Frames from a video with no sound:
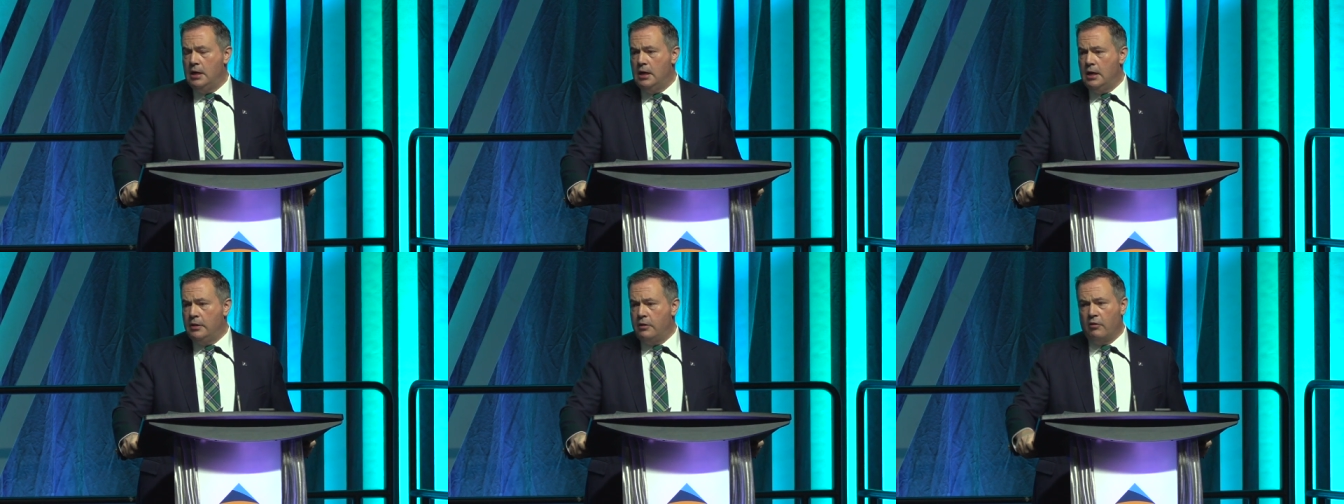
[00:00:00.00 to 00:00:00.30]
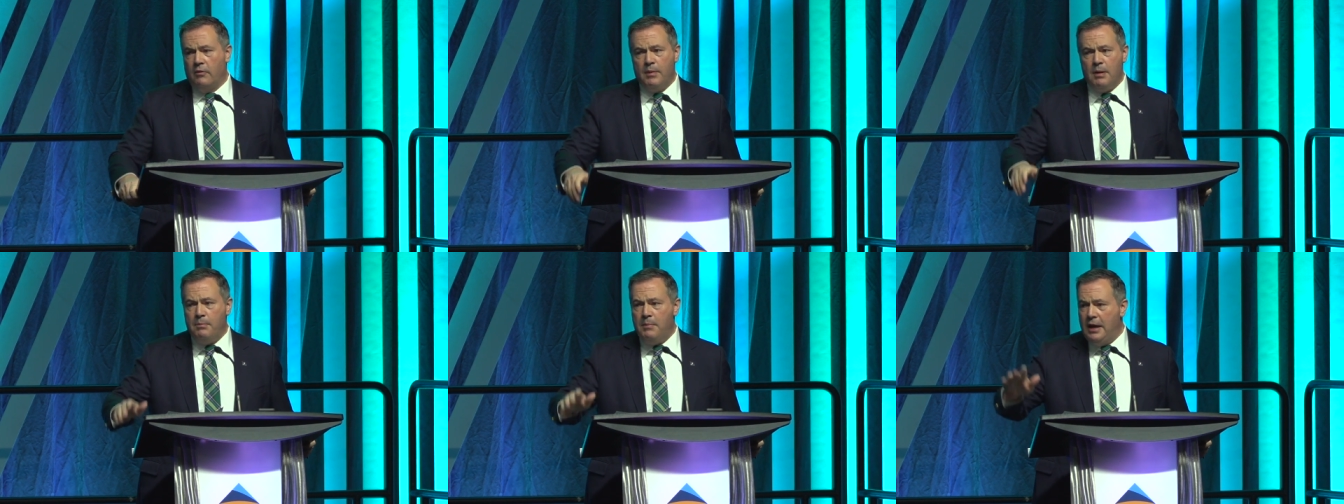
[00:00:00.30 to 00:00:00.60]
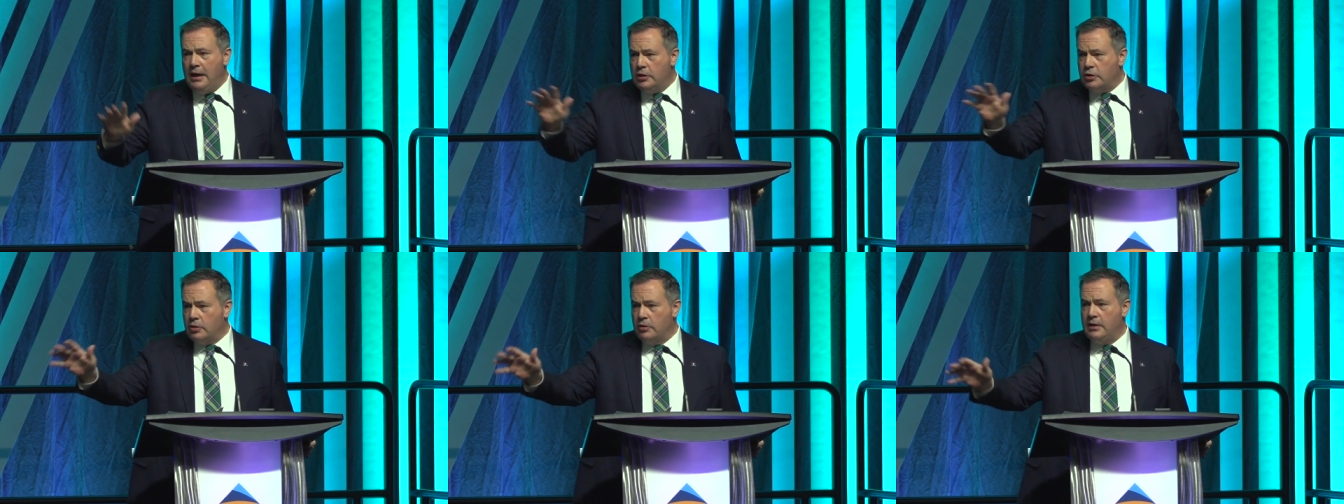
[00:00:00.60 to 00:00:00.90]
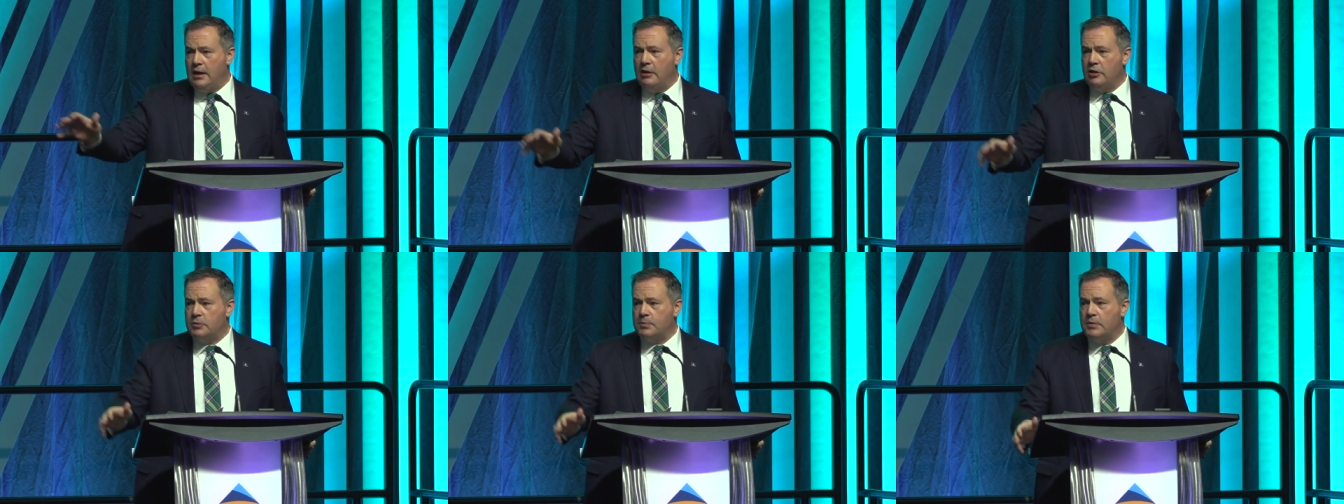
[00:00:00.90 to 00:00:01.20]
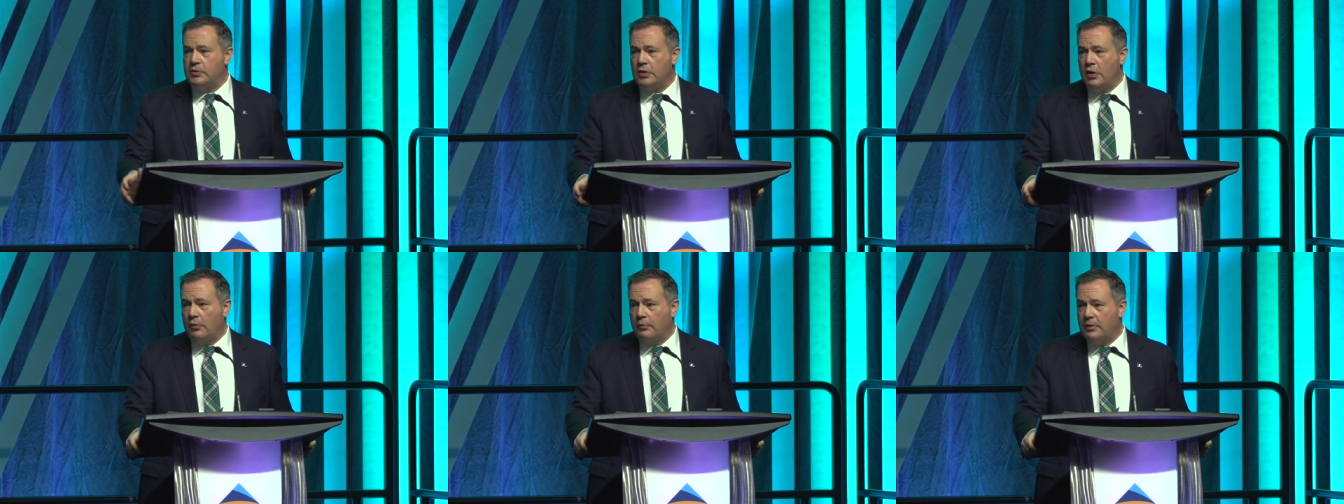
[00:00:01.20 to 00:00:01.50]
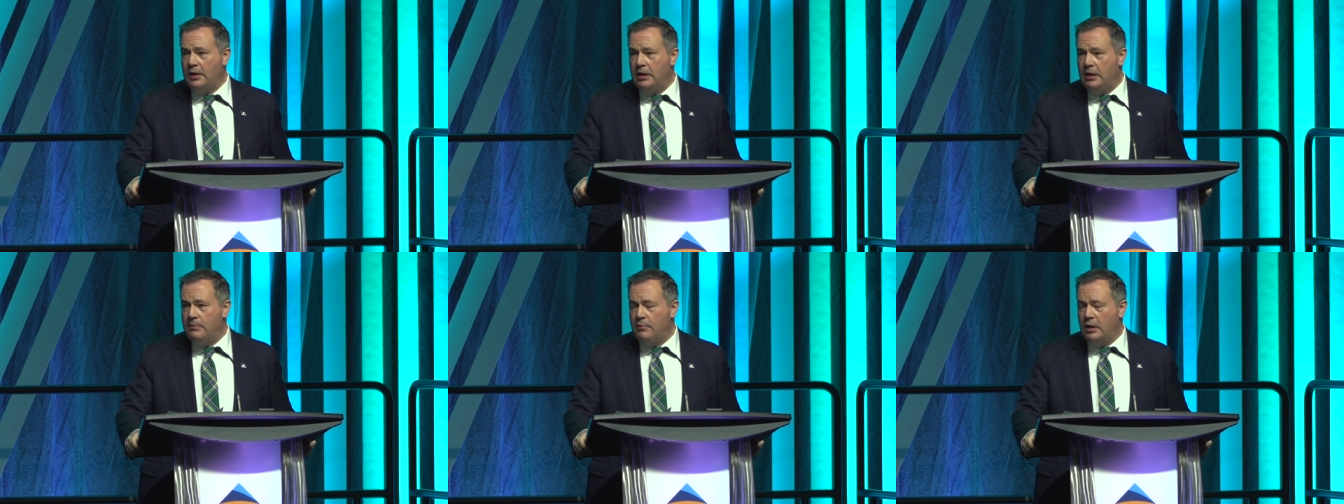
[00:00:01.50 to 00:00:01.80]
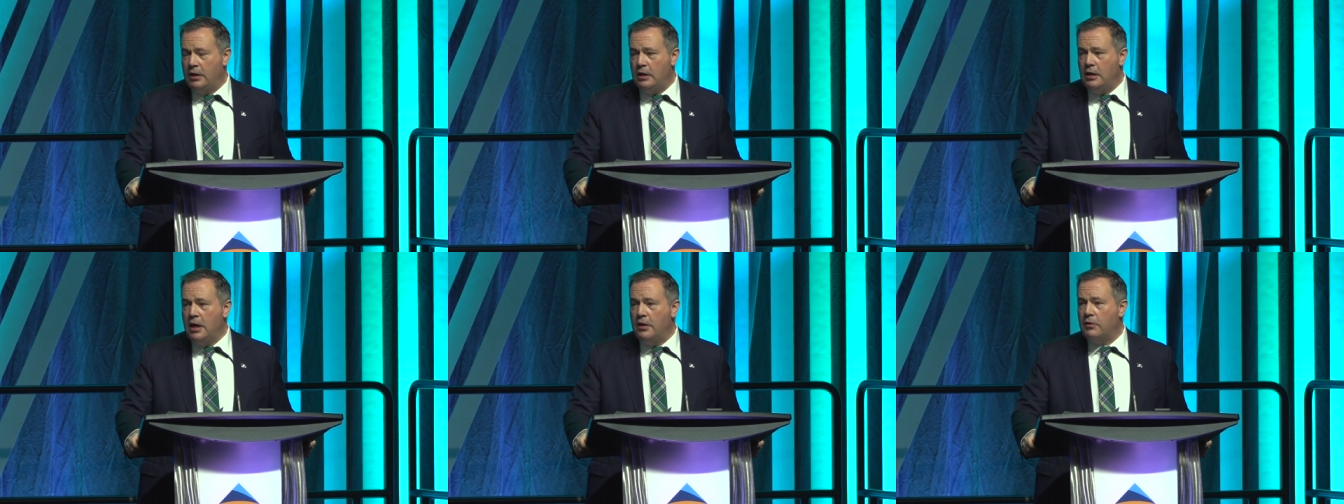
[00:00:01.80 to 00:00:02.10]
uh, there have been major announcements already,
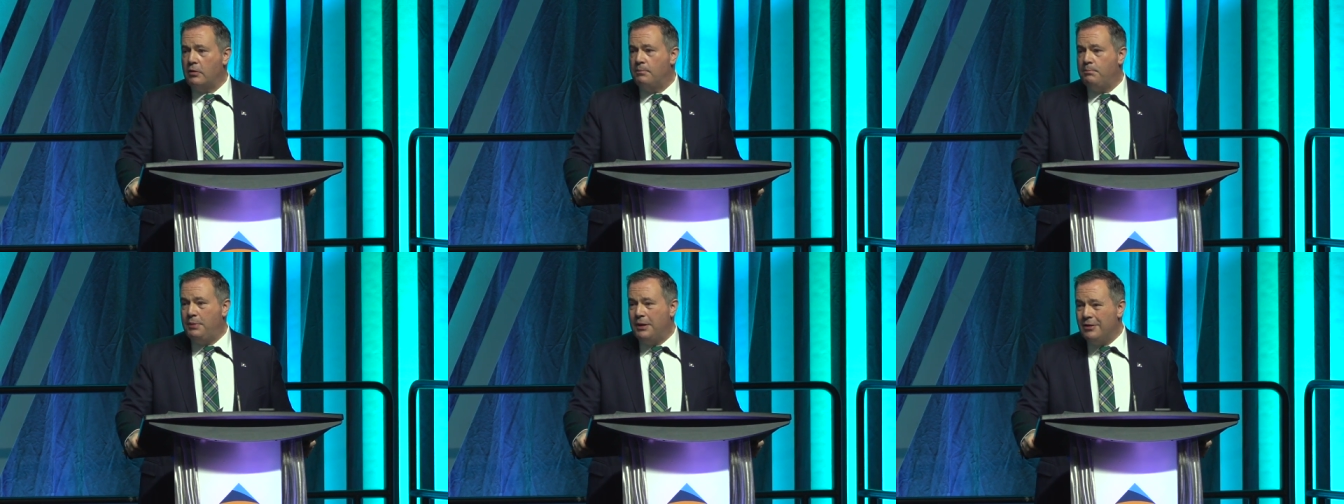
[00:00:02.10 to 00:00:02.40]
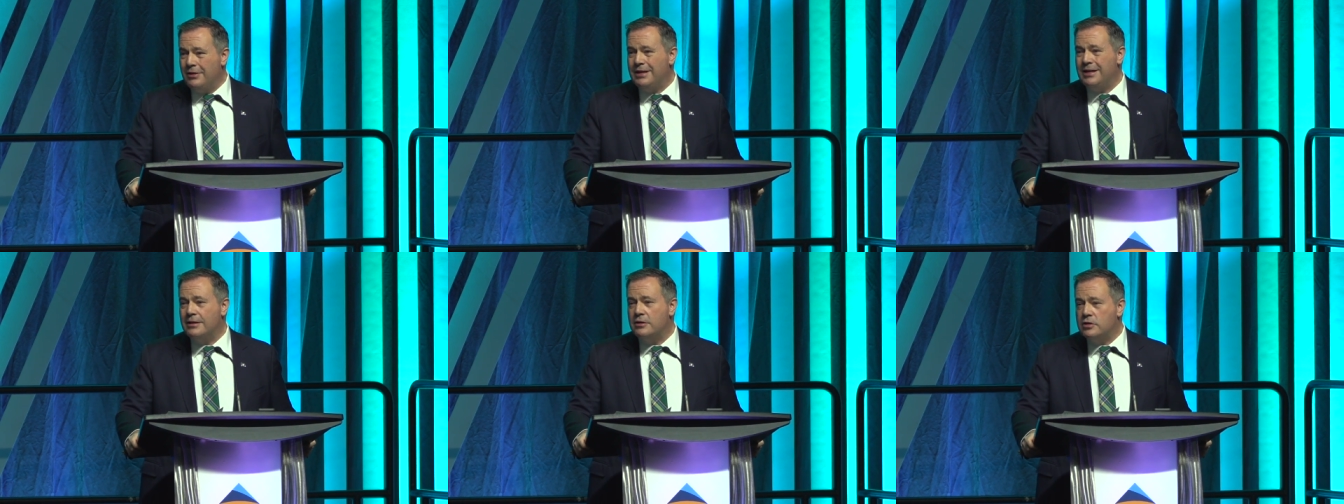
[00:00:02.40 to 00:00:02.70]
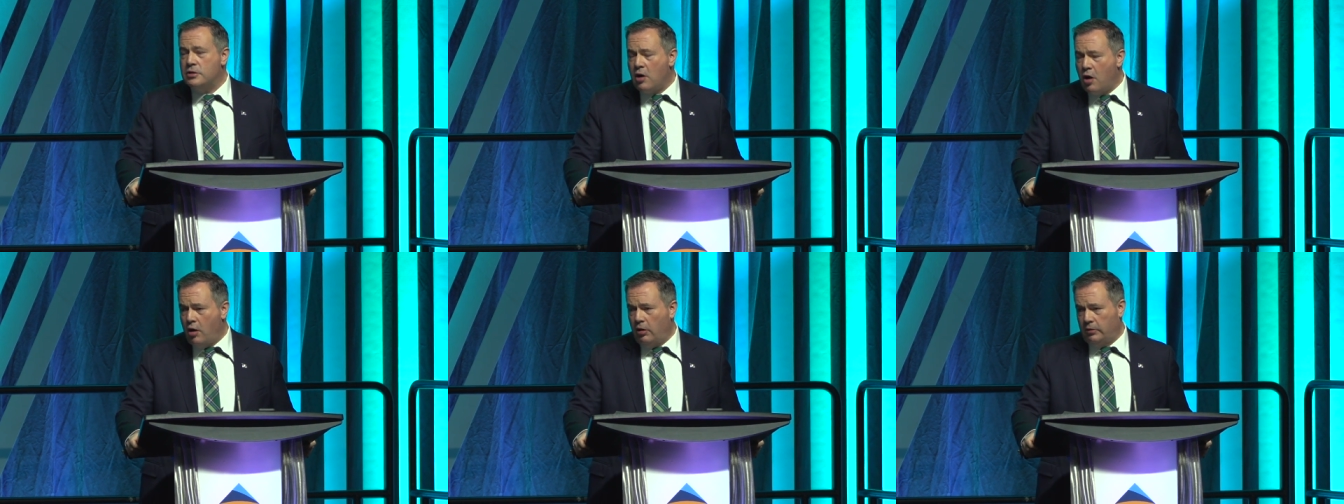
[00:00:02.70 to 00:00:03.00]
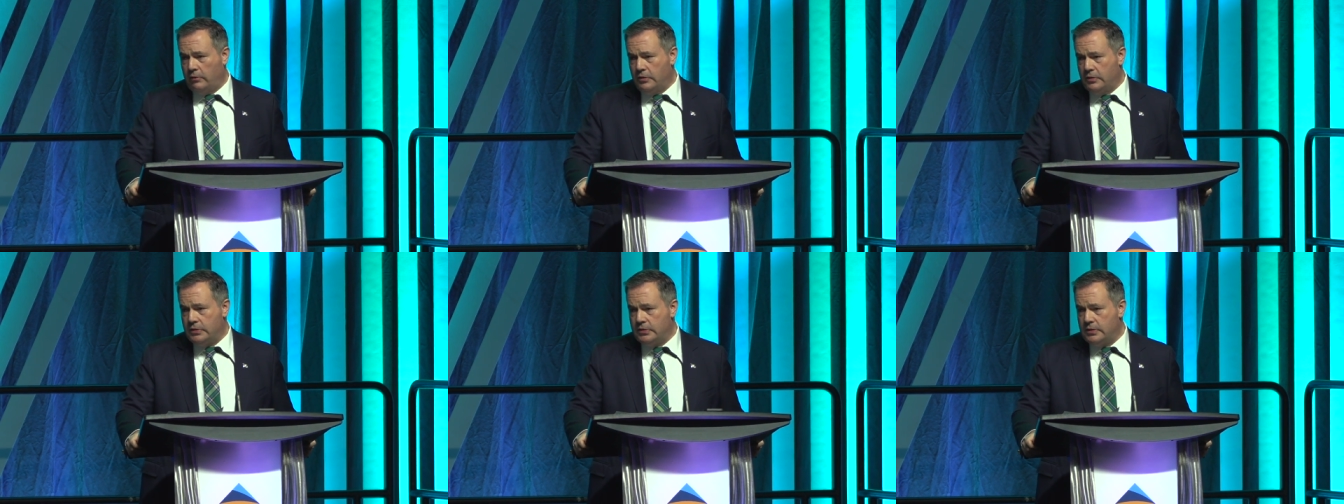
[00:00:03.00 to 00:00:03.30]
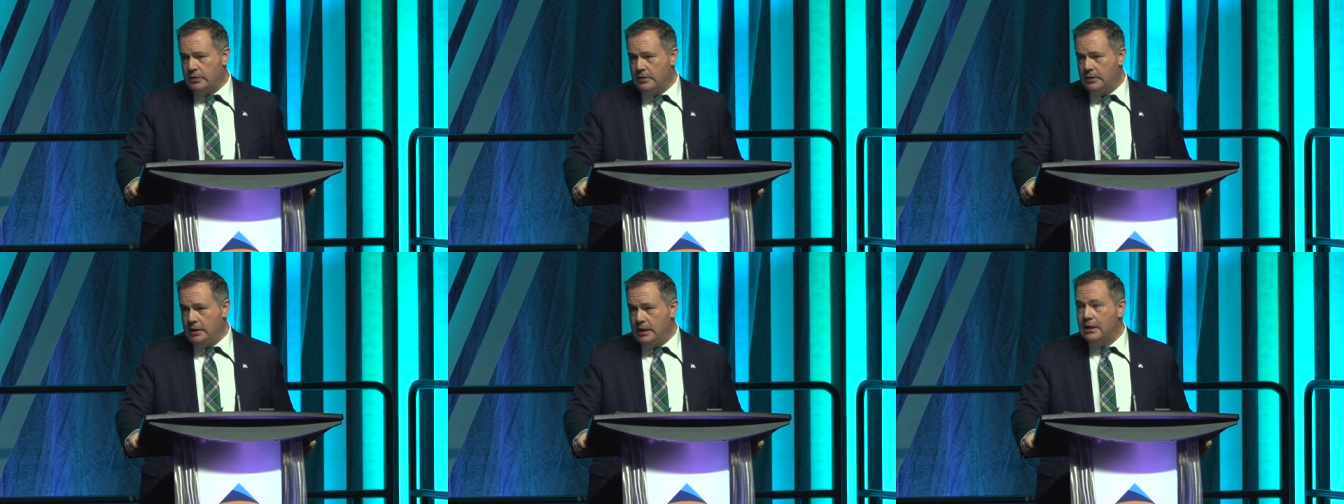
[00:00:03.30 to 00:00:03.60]
but another billion dollars